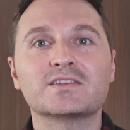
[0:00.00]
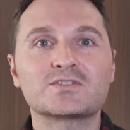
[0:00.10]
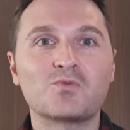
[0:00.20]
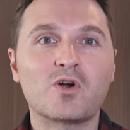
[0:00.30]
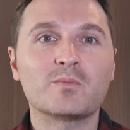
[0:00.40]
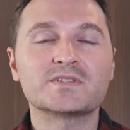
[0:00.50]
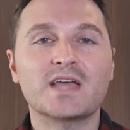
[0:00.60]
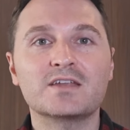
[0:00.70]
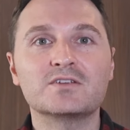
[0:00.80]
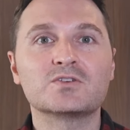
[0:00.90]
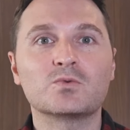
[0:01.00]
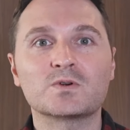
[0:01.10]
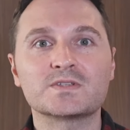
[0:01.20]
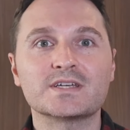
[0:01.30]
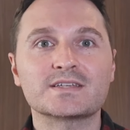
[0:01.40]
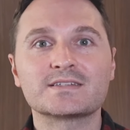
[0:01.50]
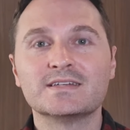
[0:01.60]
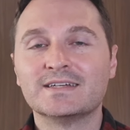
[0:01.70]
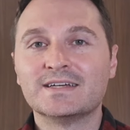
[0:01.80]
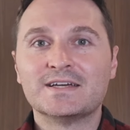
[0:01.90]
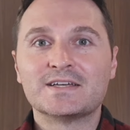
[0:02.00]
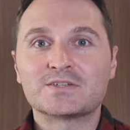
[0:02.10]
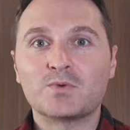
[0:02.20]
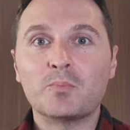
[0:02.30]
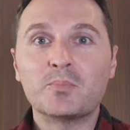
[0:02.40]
the swarm is headed towards us. While